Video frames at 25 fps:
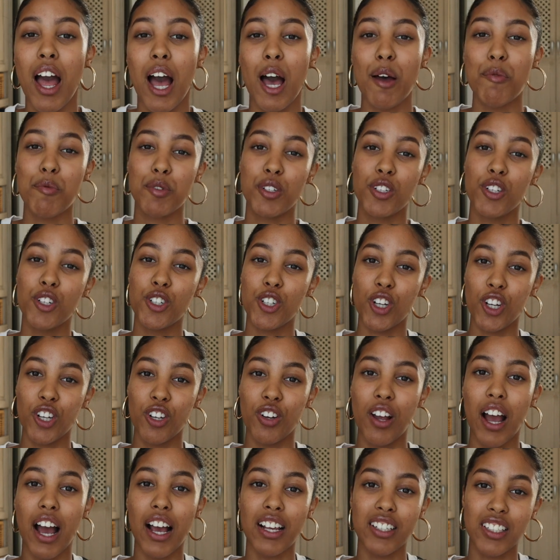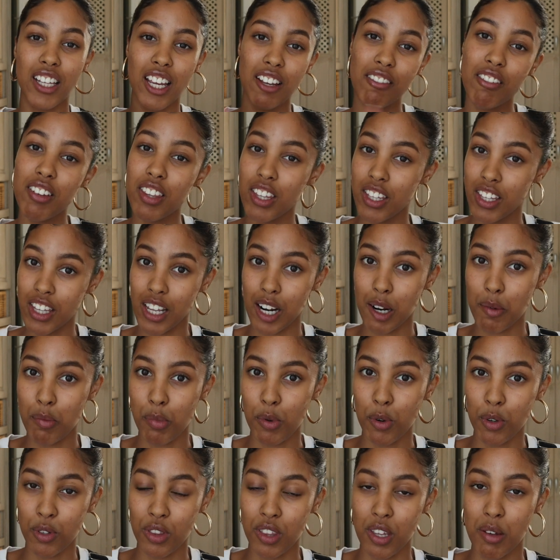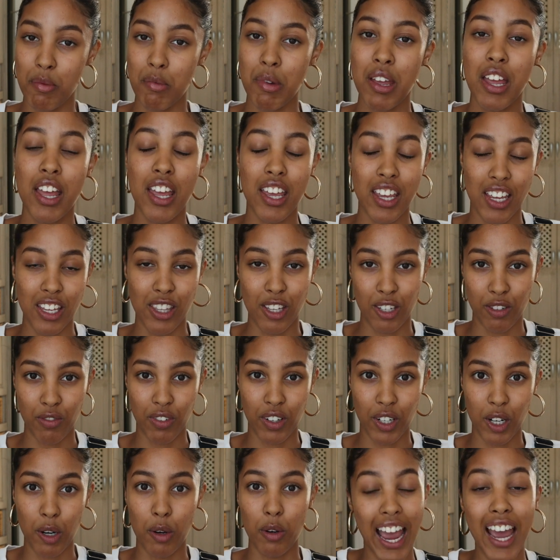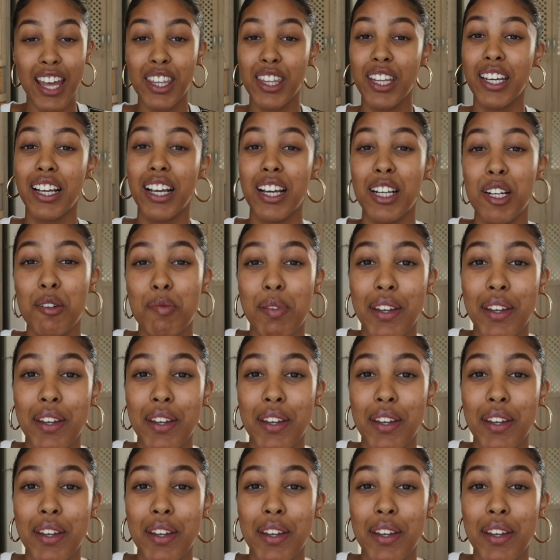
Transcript: I'm just going to show you guys everything that I bought them in this video. And they're going to